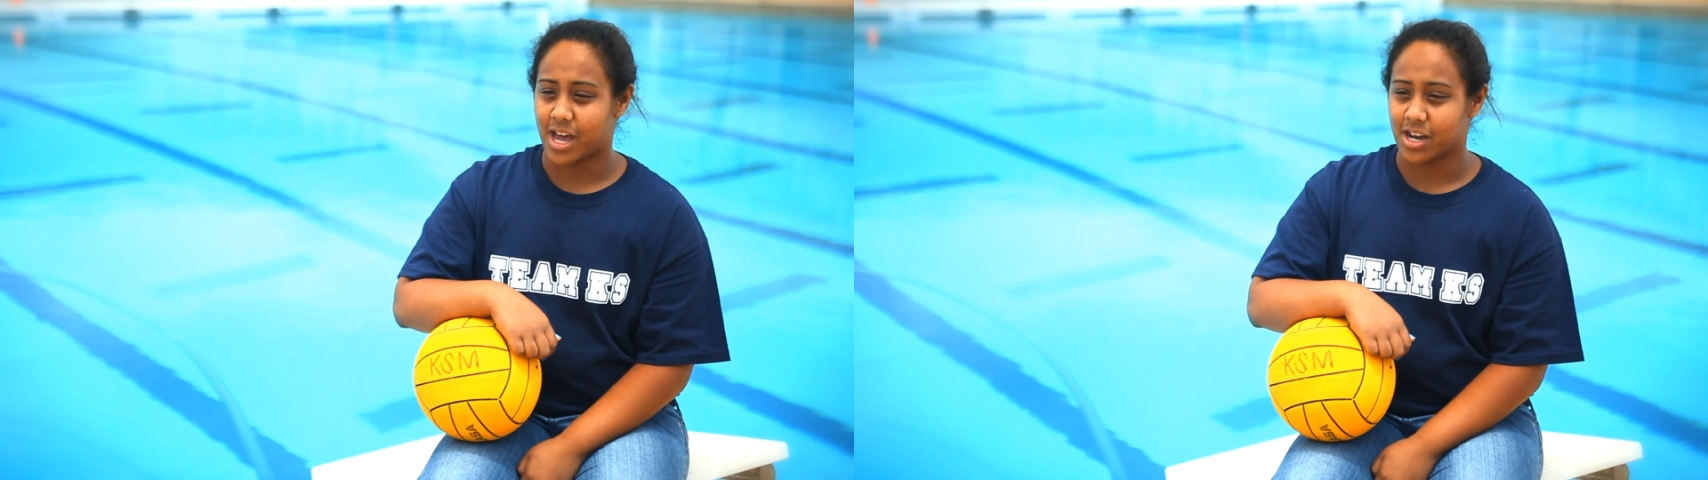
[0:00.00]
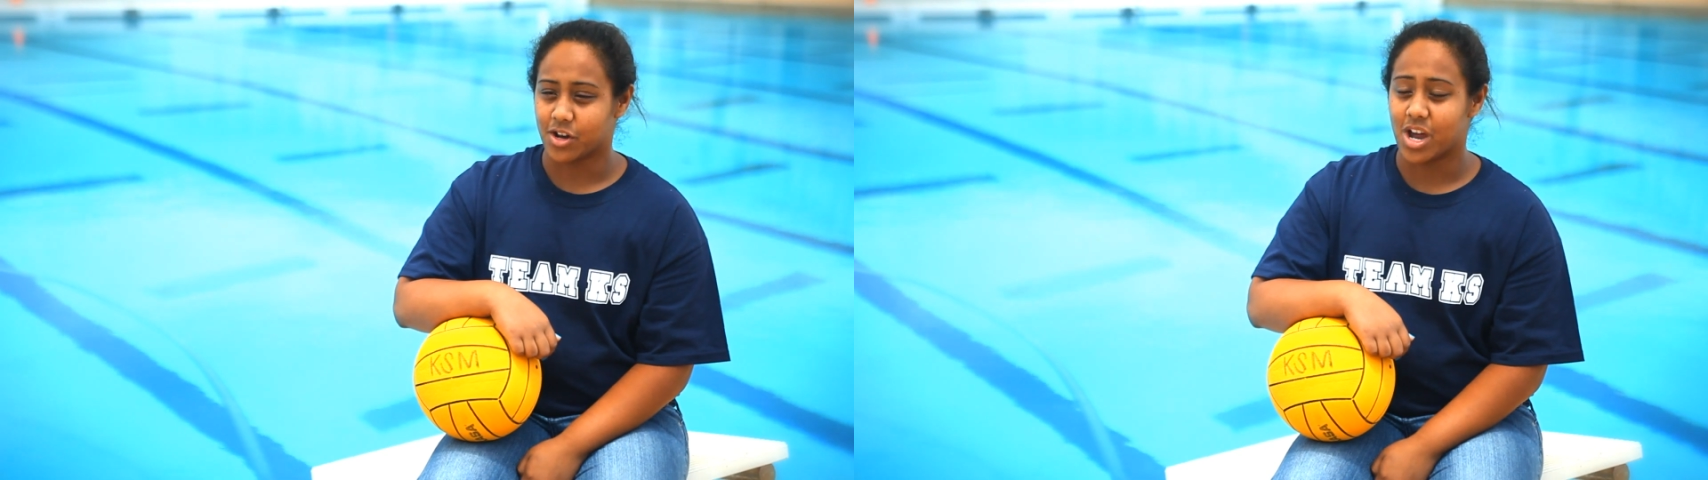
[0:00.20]

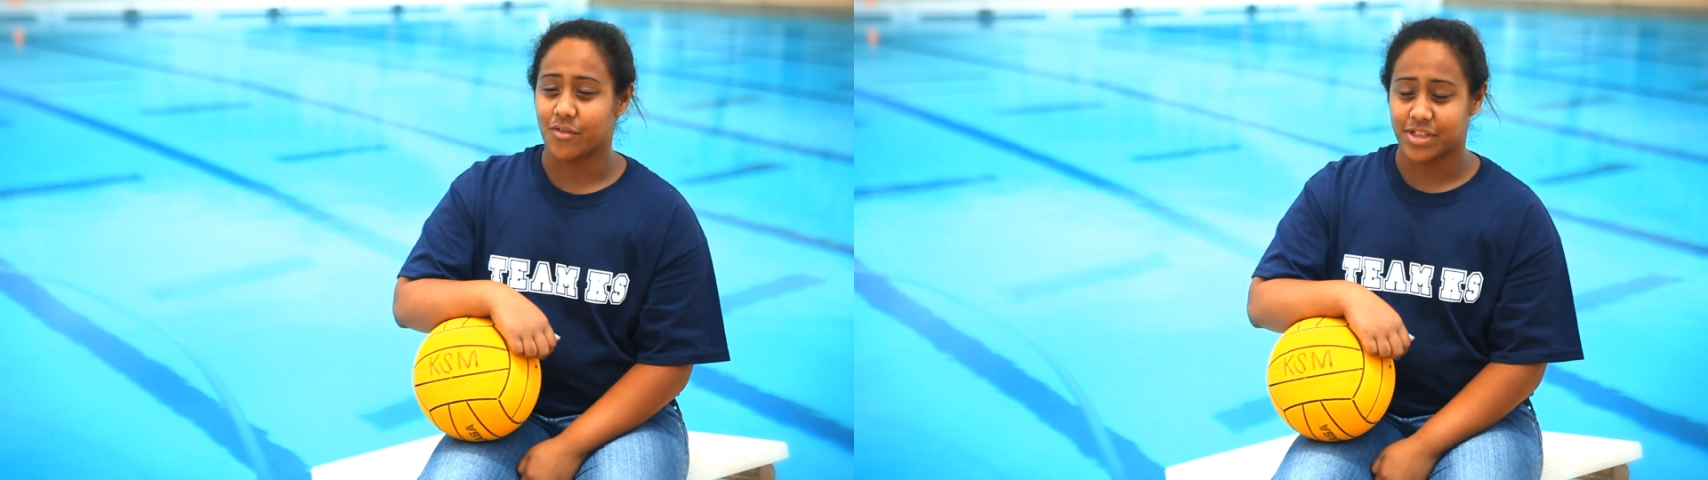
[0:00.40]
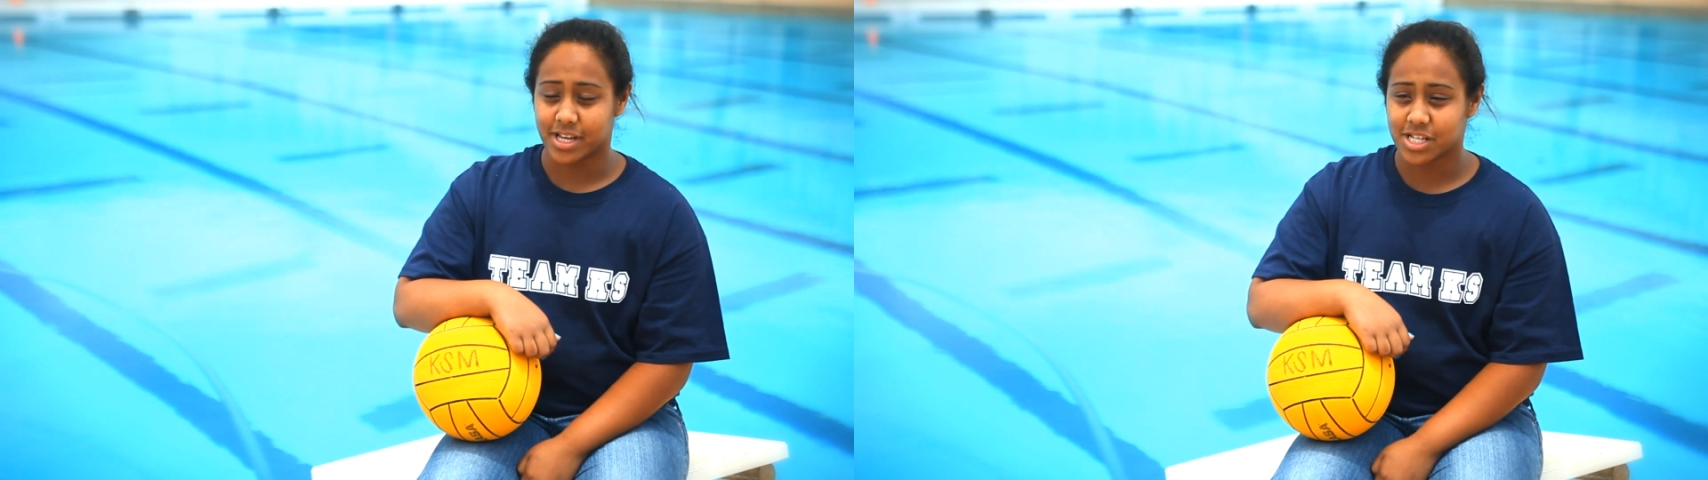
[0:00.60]
that you know
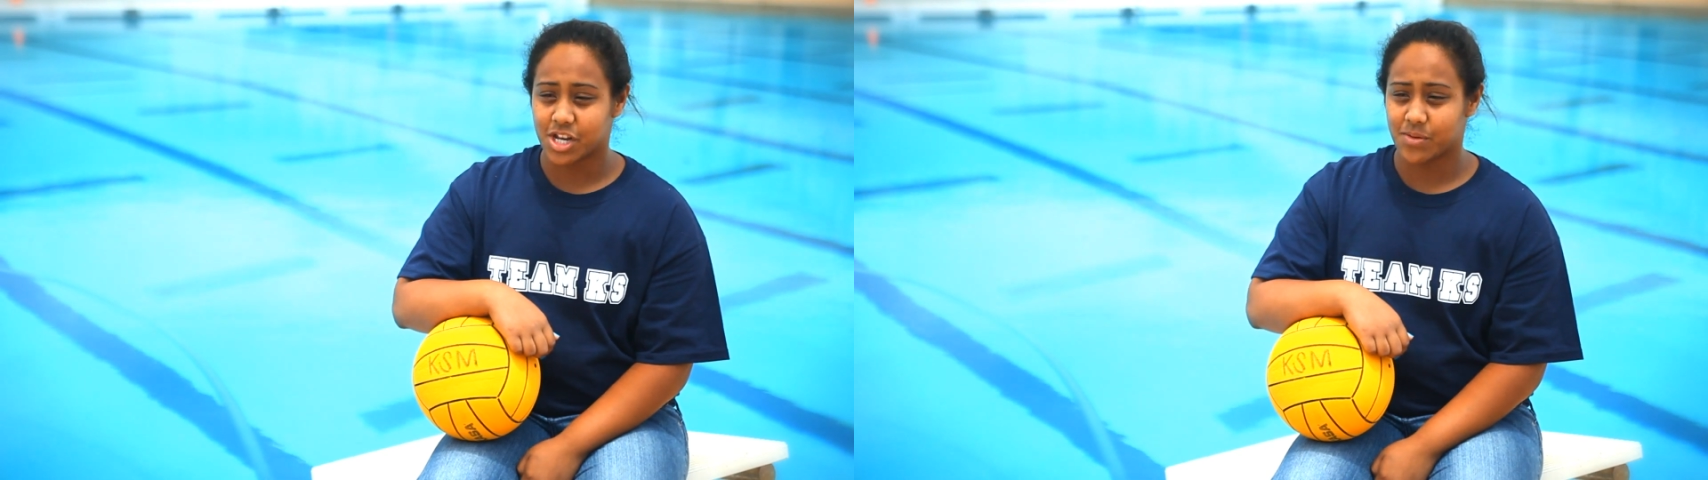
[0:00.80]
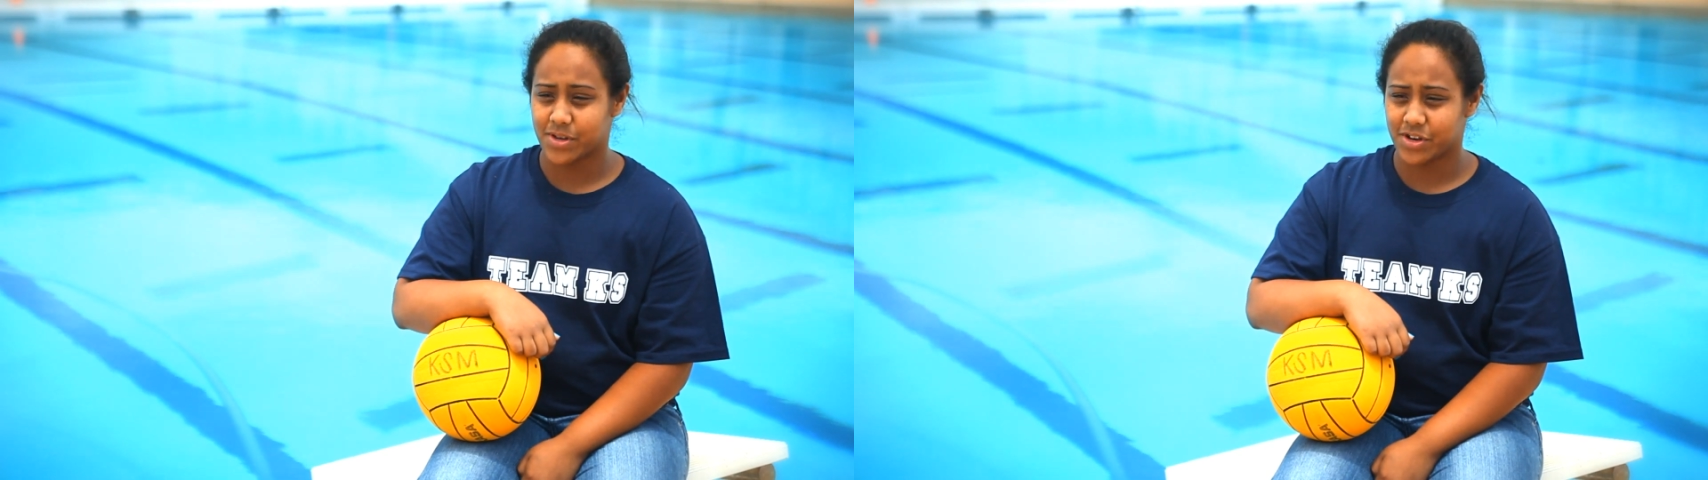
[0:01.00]

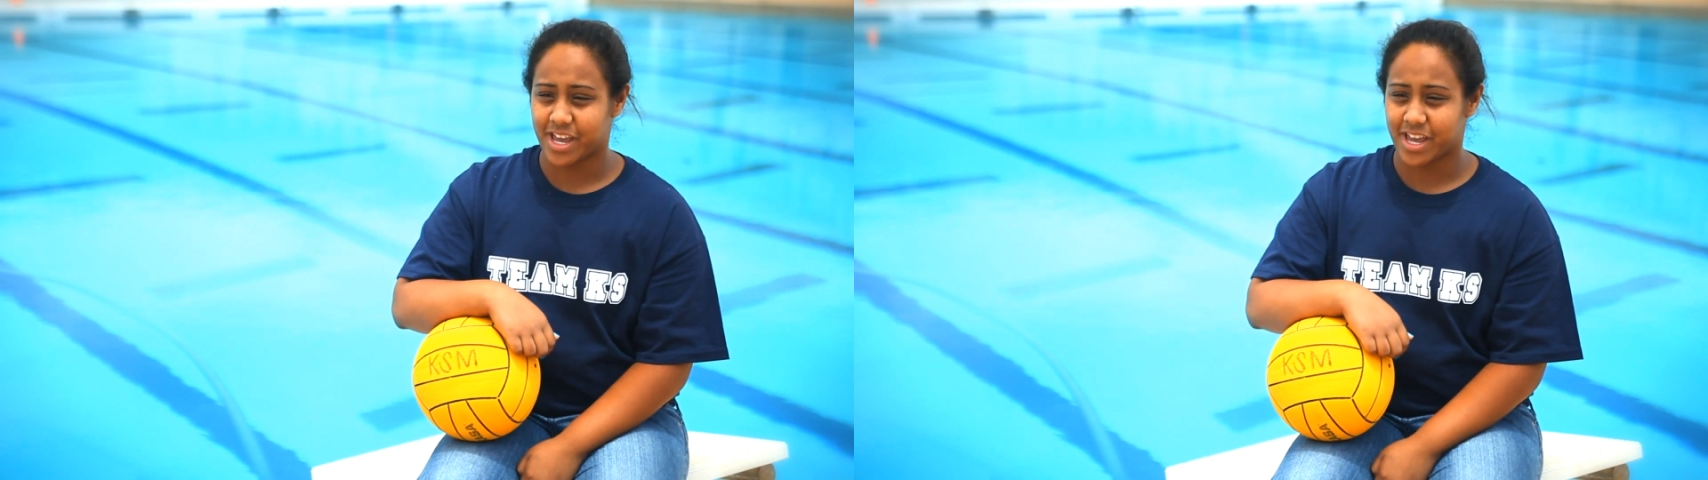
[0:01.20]
everything's gonna be